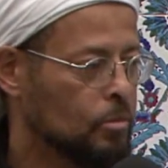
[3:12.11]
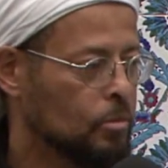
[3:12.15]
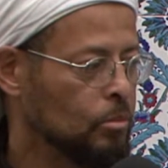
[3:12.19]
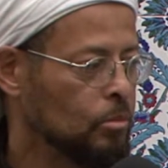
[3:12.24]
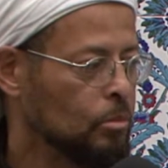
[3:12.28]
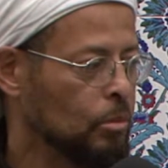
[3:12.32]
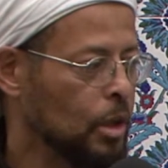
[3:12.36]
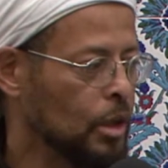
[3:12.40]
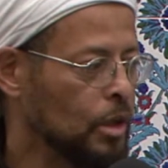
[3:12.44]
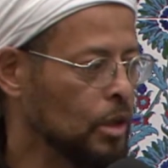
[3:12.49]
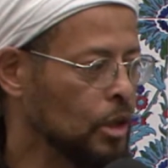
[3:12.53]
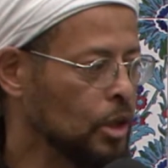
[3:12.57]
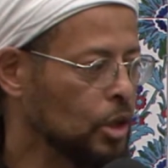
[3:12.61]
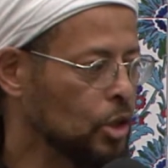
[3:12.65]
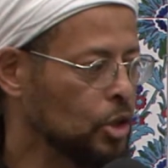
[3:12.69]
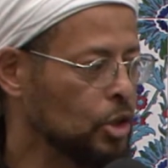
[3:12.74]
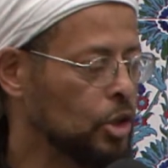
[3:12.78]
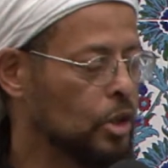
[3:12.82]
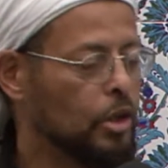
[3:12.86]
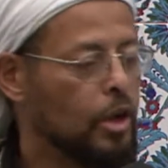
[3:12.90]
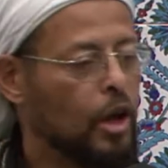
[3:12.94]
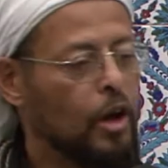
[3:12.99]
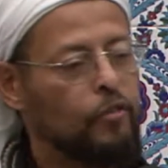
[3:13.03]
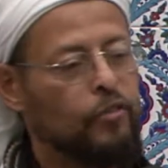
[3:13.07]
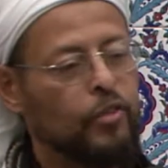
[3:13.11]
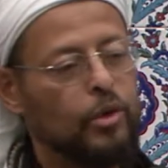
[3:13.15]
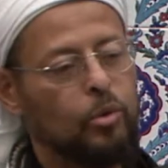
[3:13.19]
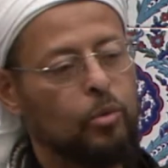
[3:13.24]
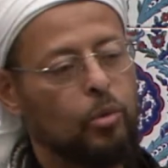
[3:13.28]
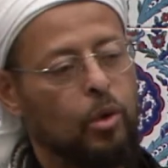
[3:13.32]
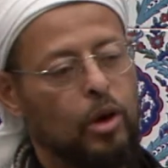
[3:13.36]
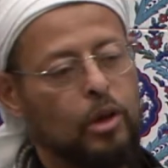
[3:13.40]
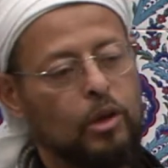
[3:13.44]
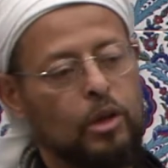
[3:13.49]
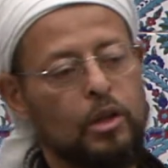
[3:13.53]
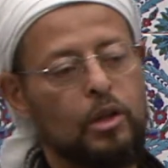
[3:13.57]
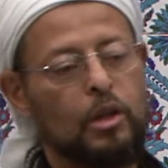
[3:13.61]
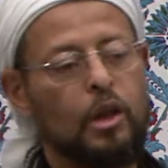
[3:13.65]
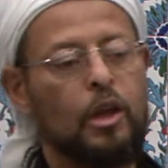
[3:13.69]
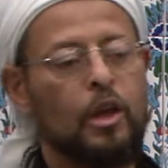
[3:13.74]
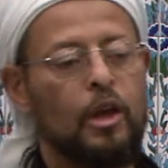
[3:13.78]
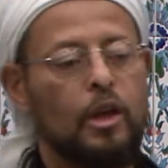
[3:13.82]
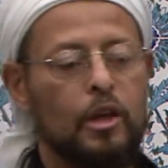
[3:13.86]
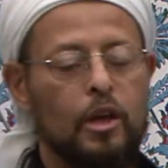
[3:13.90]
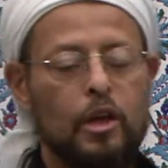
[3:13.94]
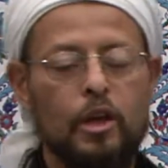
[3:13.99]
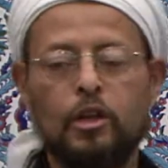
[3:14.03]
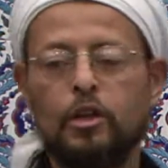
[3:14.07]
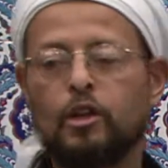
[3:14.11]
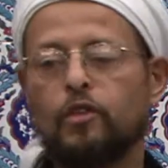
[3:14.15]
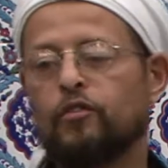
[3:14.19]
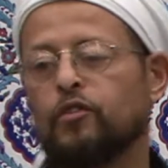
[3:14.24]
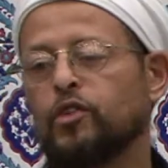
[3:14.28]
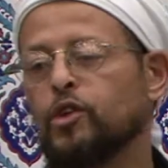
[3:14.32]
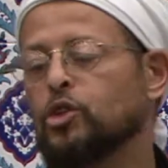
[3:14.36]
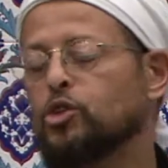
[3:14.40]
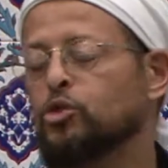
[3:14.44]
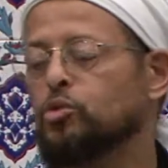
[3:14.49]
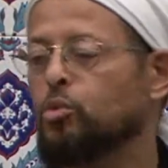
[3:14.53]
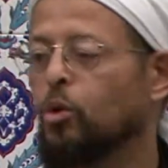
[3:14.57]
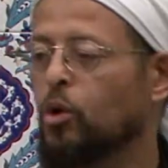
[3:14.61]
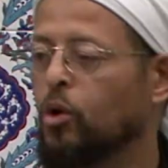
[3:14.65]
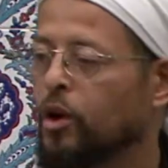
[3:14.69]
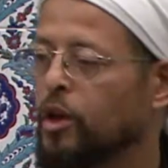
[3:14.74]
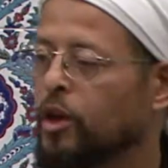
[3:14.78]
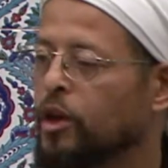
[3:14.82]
But each and every one individual